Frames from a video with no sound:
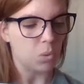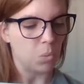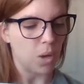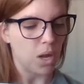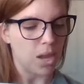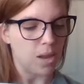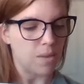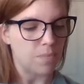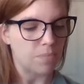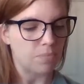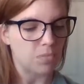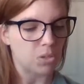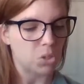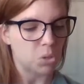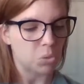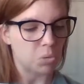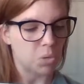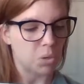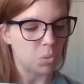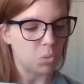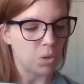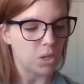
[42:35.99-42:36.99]
wait,
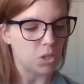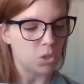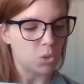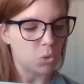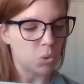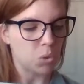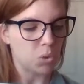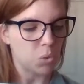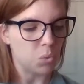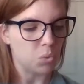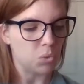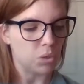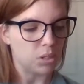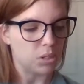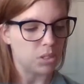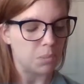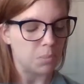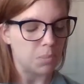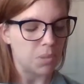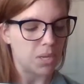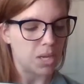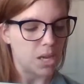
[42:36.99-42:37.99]
so he went toward the
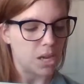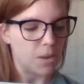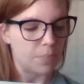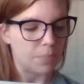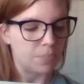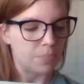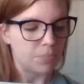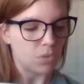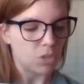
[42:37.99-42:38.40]
woods to pee.